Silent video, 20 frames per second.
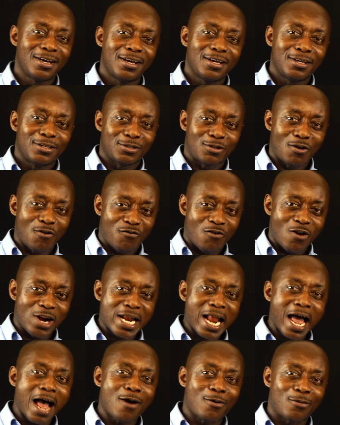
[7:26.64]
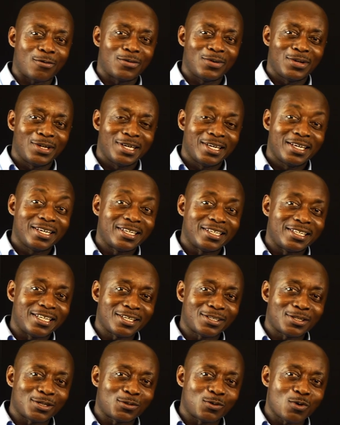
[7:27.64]
So for now,
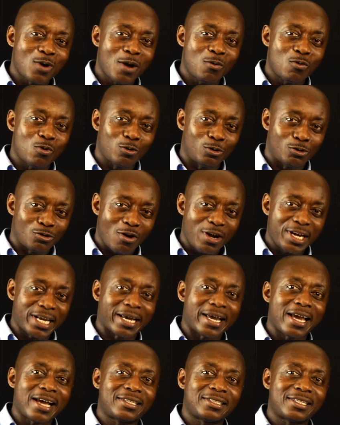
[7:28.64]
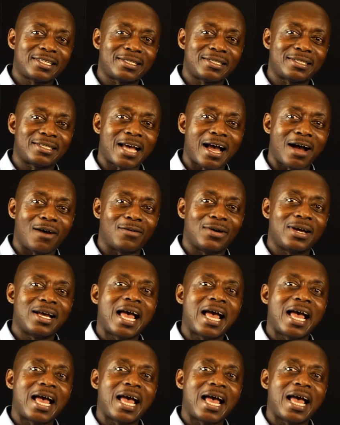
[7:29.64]
this is where we'll draw the curtains down.